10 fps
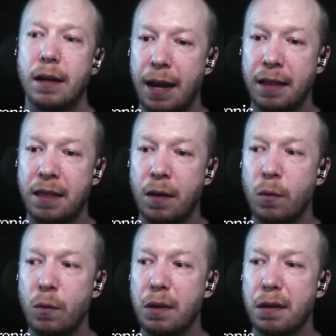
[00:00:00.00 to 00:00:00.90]
And
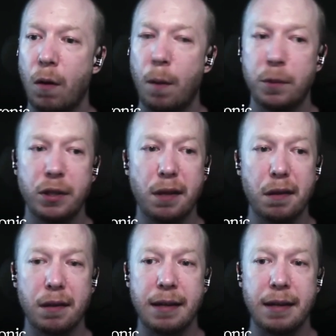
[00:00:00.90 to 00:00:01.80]
those
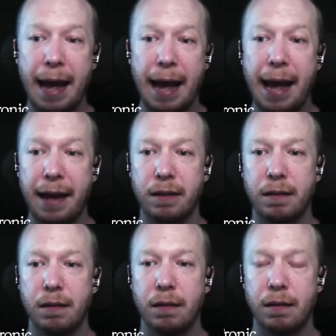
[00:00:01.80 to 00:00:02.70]
options
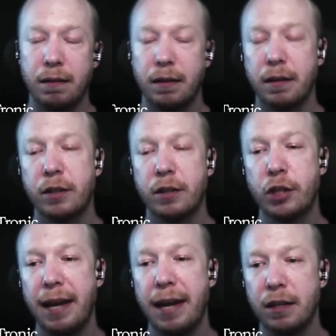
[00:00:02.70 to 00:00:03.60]
can
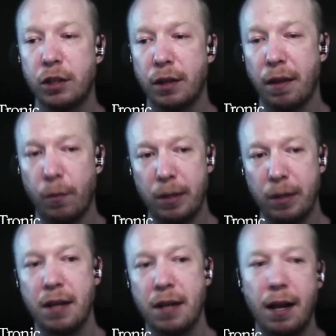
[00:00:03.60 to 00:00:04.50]
change the
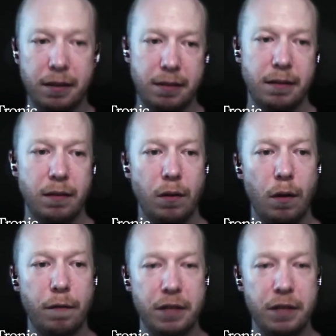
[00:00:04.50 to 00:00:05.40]
result
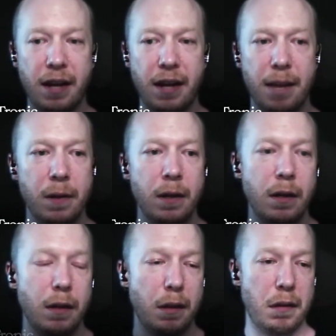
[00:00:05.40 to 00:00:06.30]
of a type.
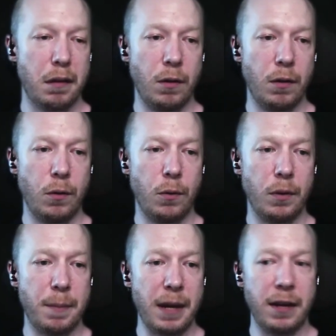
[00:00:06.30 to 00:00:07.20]
So
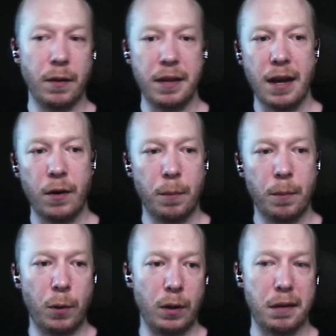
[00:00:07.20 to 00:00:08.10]
depending on the error
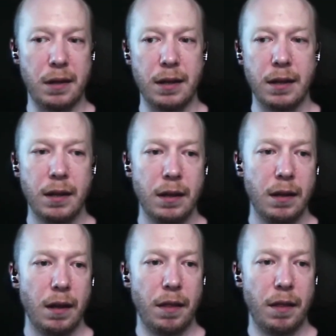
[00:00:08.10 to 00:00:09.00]
policy,
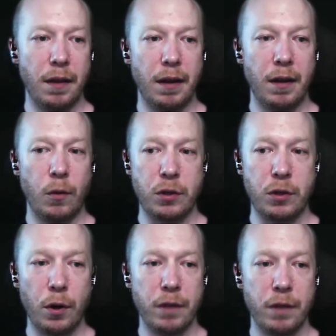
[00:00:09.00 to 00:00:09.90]
the
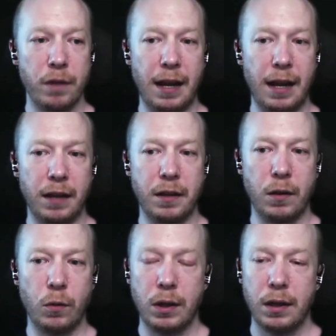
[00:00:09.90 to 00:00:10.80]
return
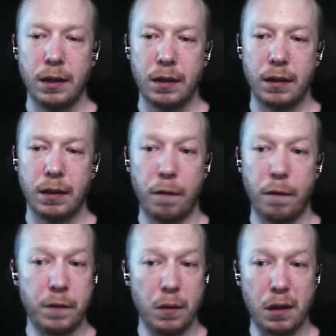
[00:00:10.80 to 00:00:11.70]
value of
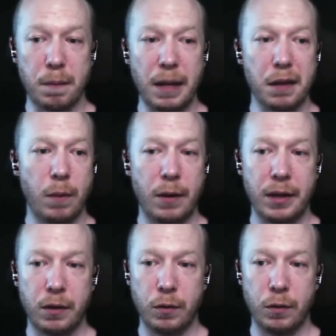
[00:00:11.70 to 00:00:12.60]
user spans
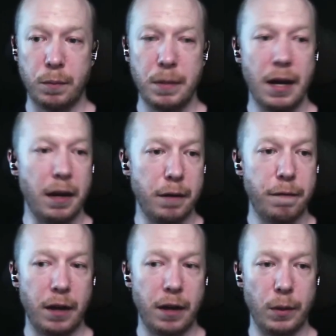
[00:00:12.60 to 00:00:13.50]
query could be
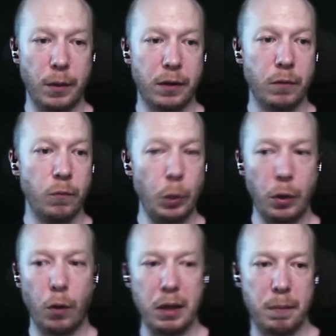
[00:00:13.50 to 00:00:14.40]
undefined, or it would
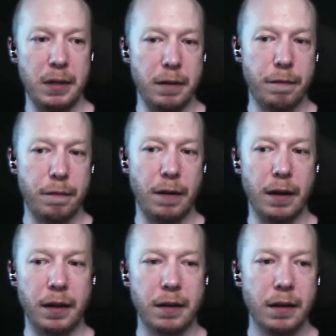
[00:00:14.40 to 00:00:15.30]
always be
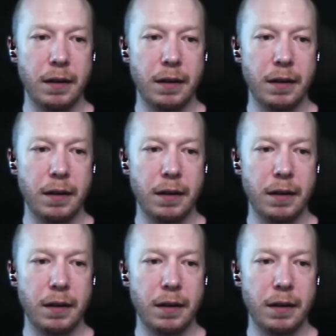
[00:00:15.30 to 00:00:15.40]
defined.